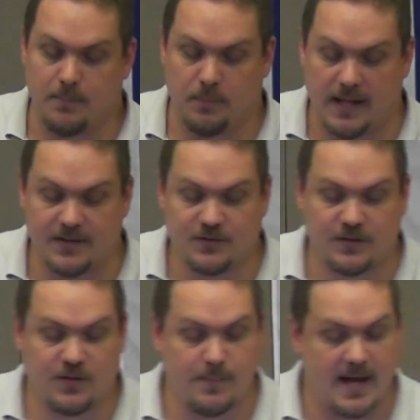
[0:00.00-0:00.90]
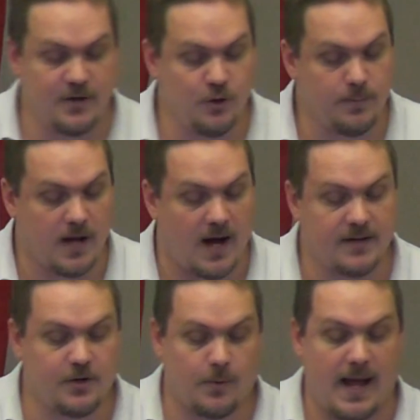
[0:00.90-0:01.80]
"Blessed is the man whom
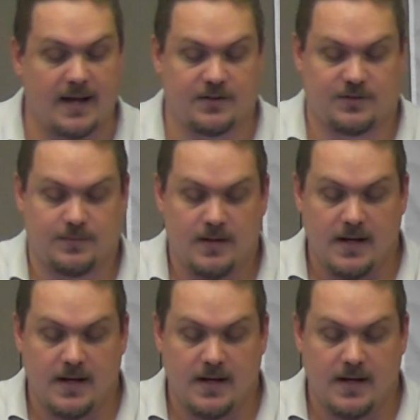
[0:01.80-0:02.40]
God corrects."